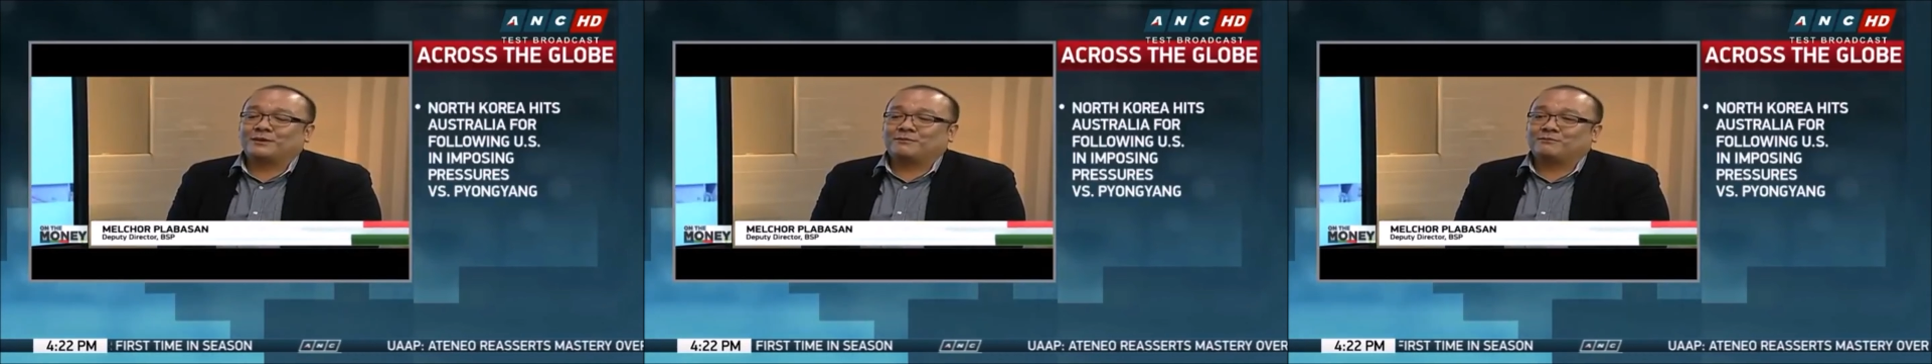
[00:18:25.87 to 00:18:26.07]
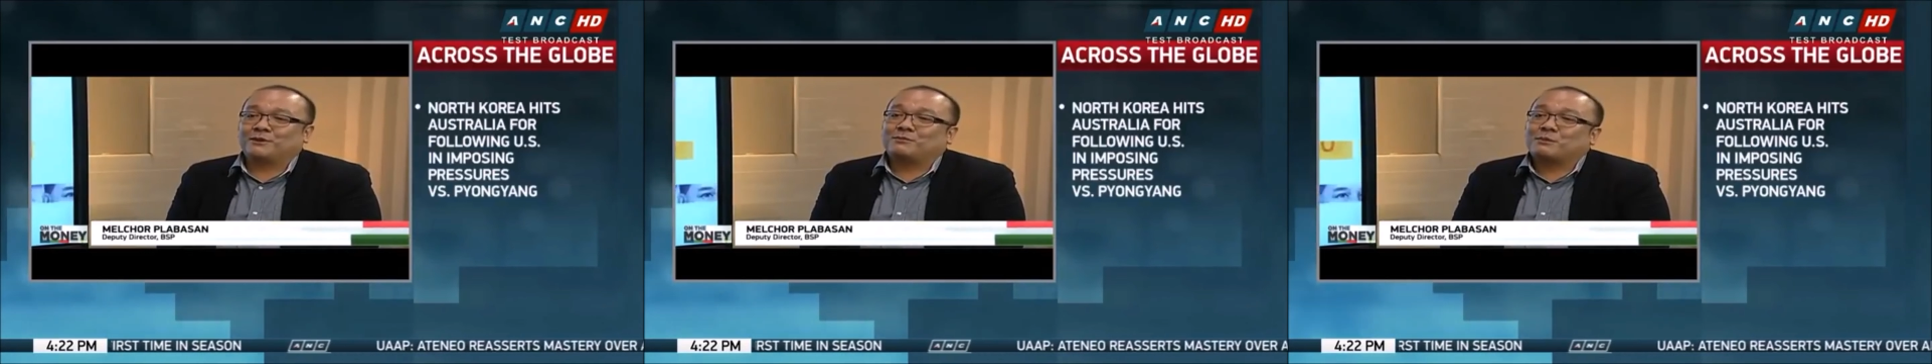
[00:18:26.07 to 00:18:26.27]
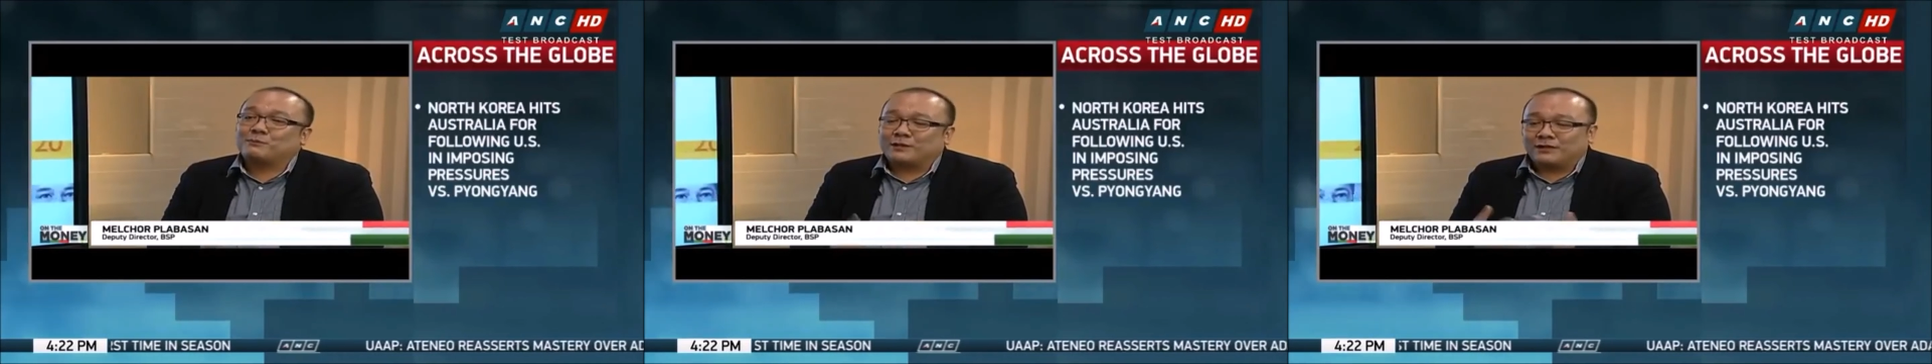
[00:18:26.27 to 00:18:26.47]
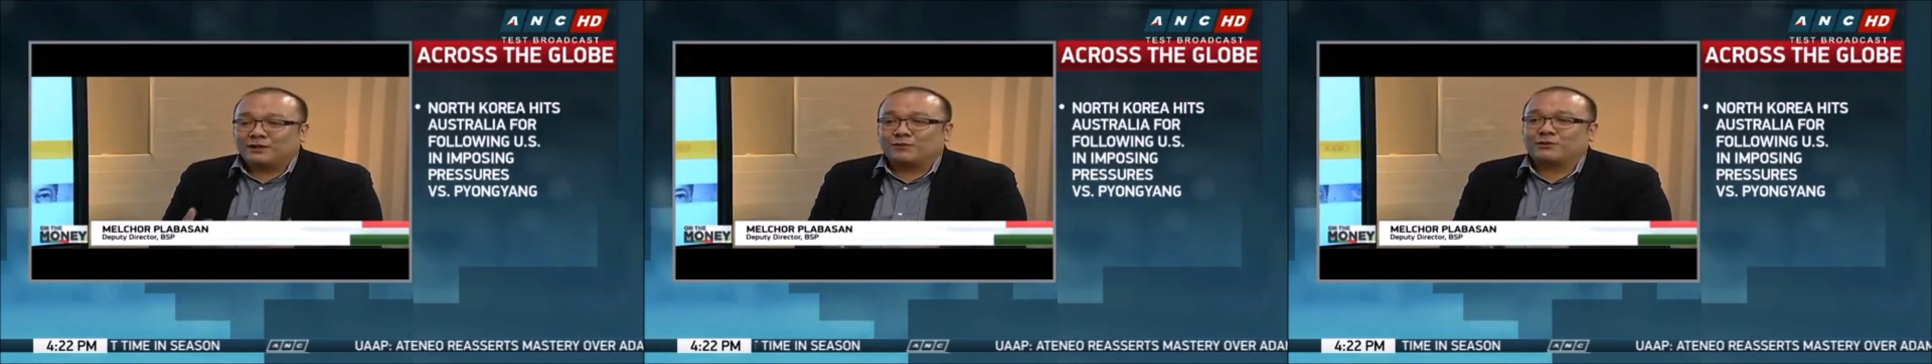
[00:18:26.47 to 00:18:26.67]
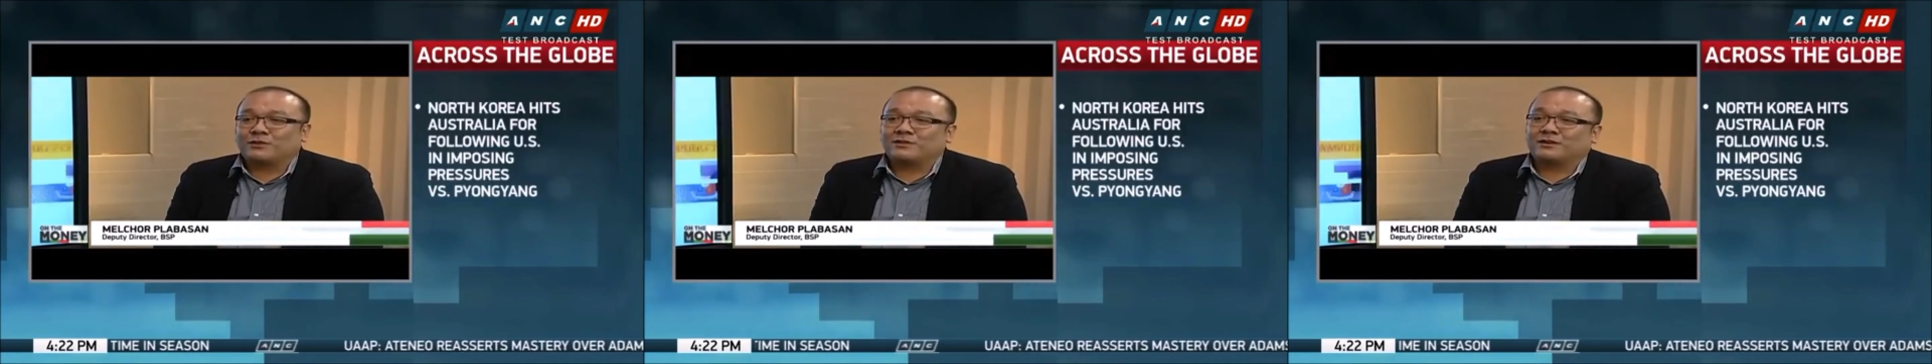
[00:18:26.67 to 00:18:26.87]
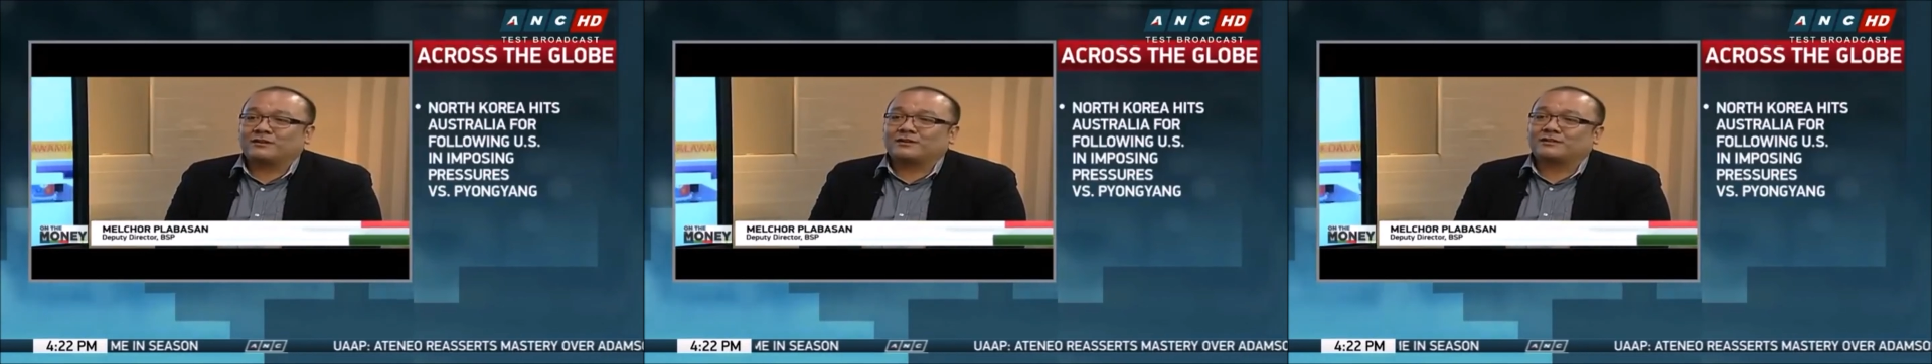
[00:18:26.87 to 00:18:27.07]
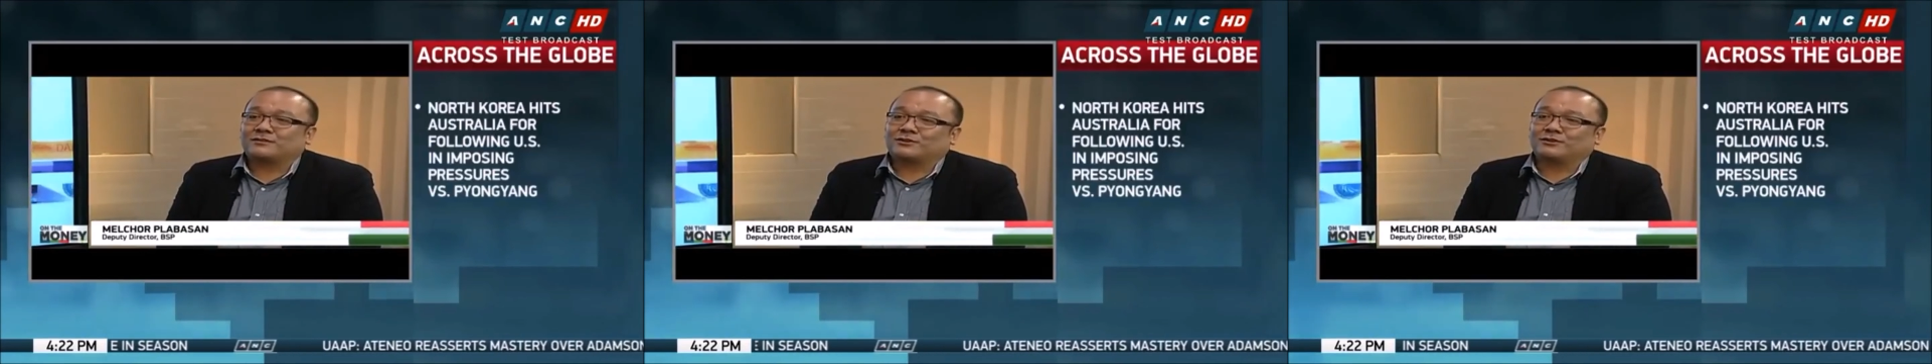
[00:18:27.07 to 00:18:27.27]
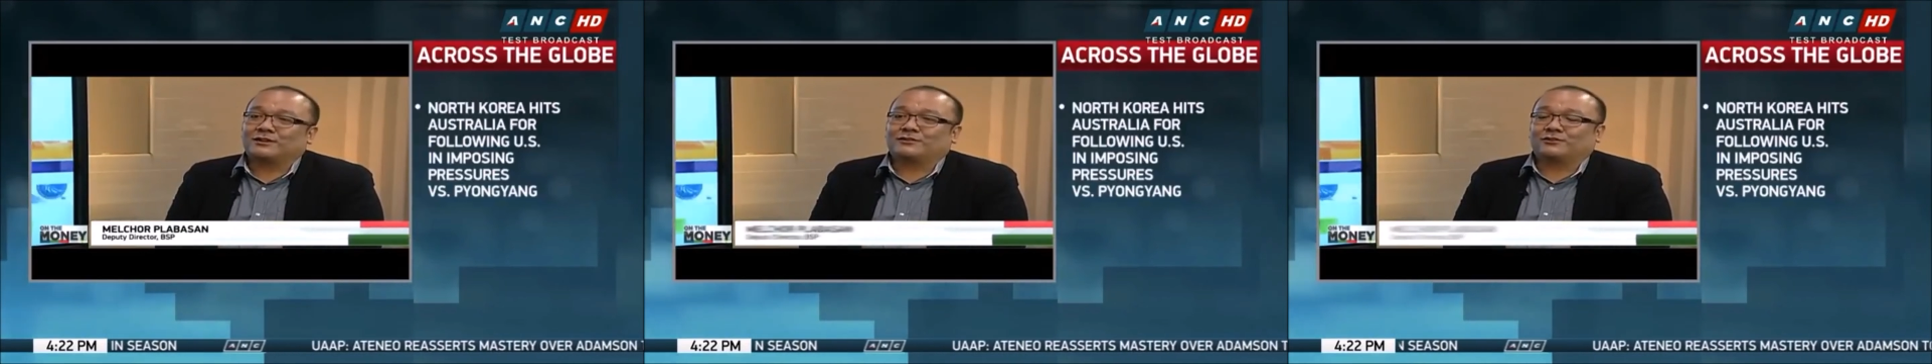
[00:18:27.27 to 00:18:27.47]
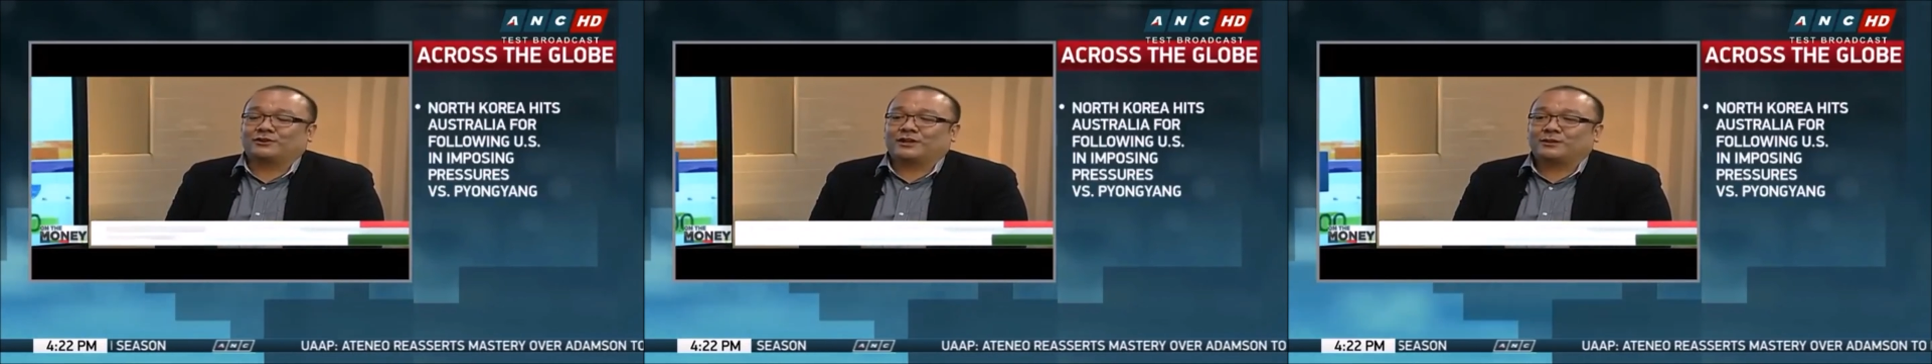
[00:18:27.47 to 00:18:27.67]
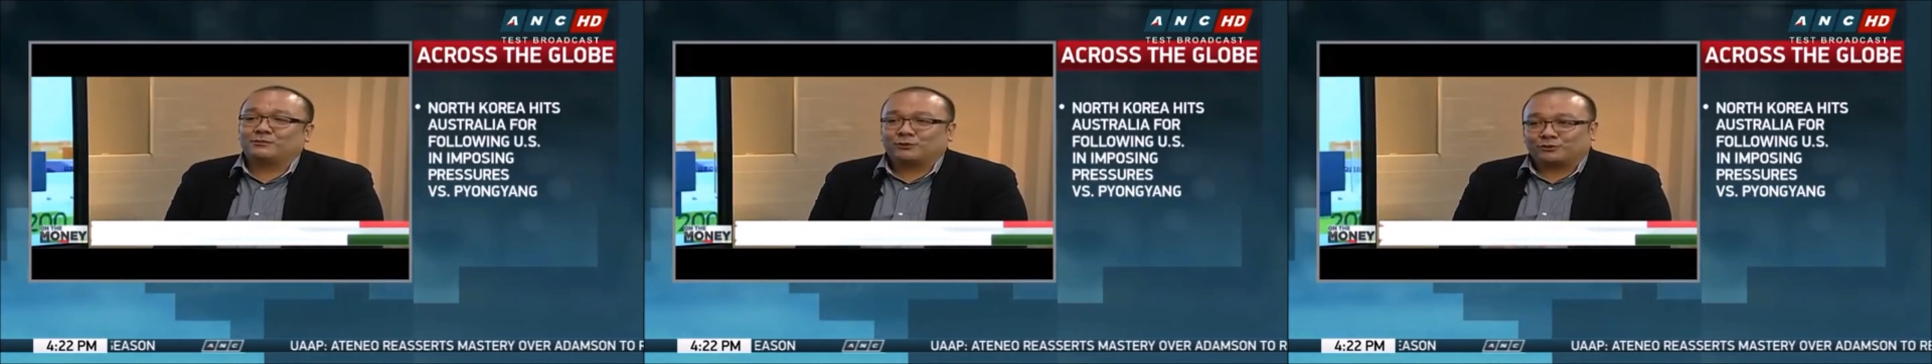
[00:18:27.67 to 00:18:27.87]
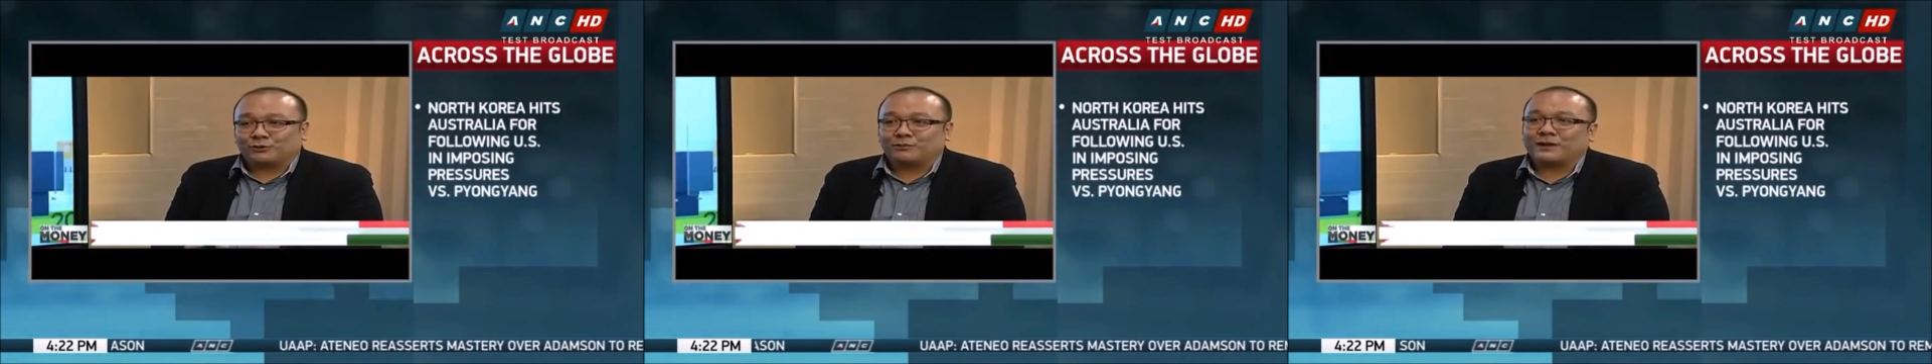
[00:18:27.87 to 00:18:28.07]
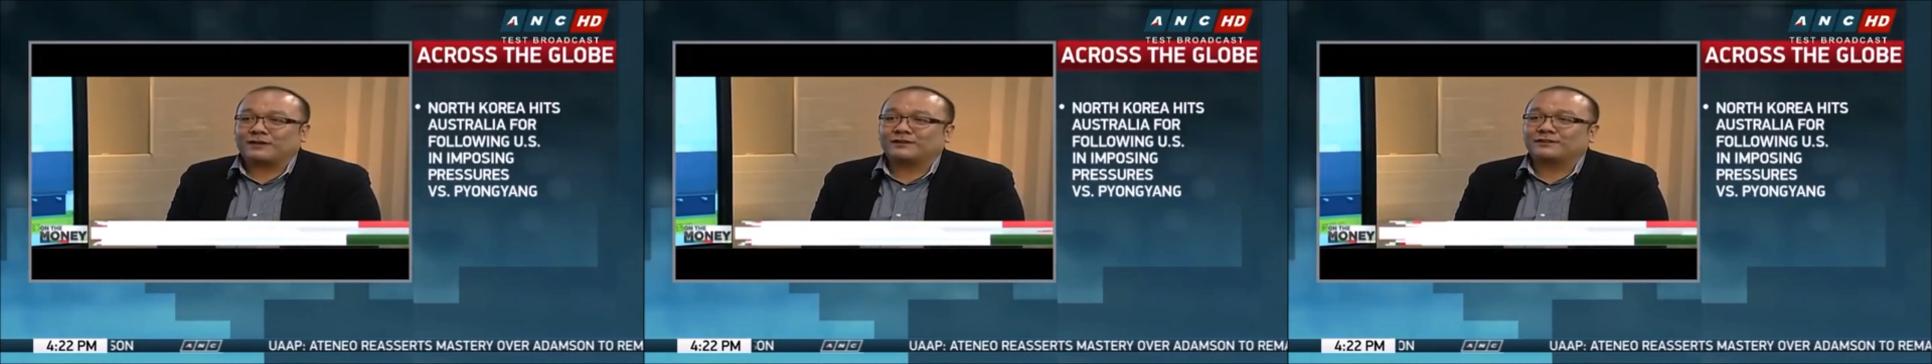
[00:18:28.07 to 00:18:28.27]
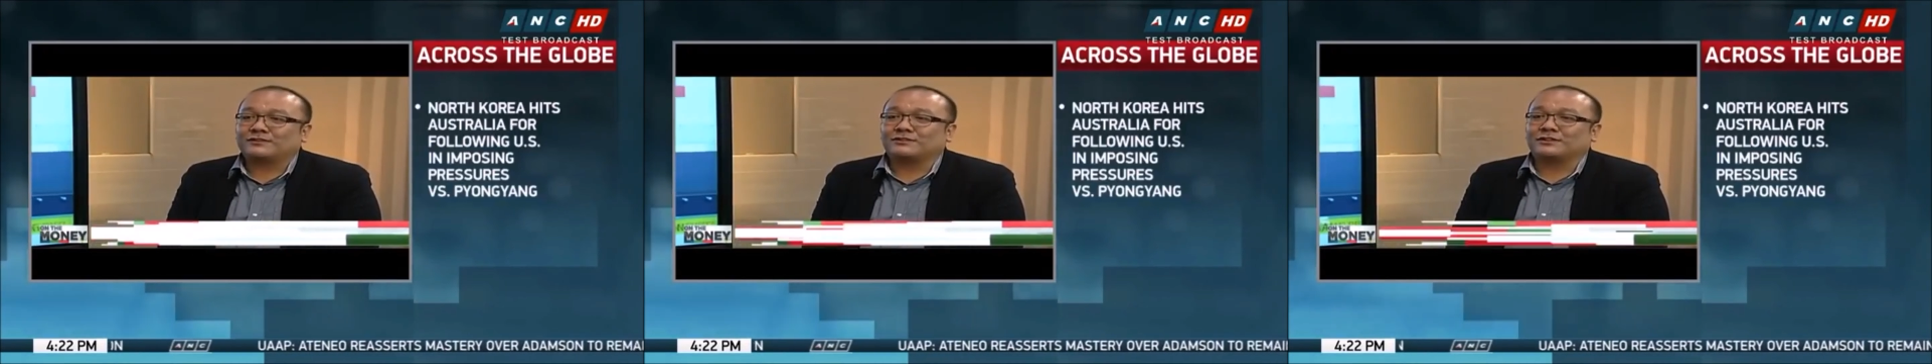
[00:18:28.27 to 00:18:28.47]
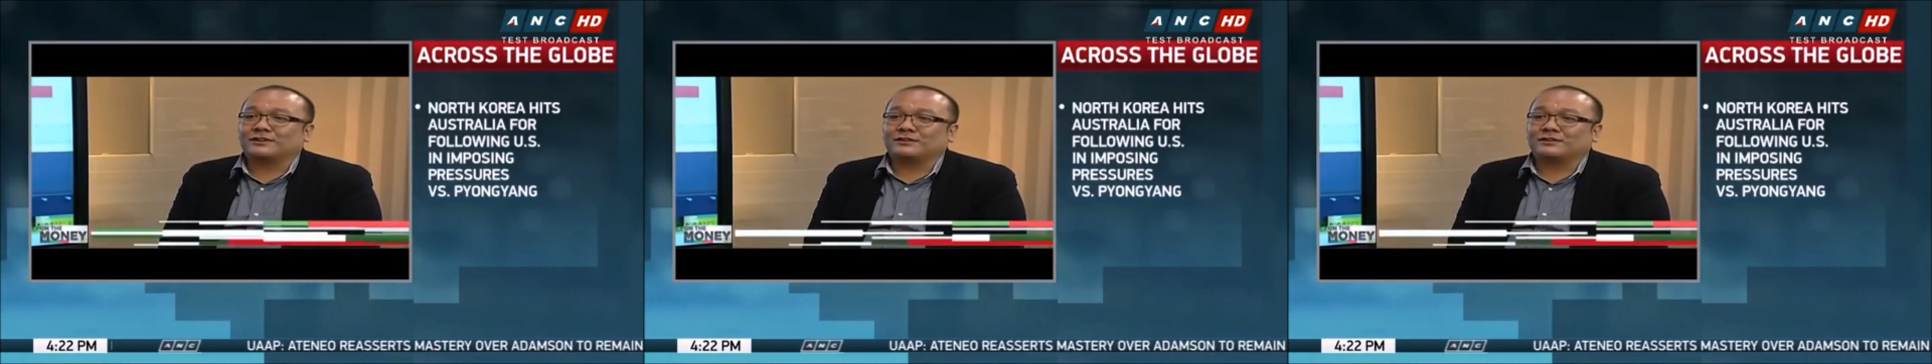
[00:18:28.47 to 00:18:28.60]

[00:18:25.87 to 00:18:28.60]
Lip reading: be familiar with the risk so that you're able to manage them.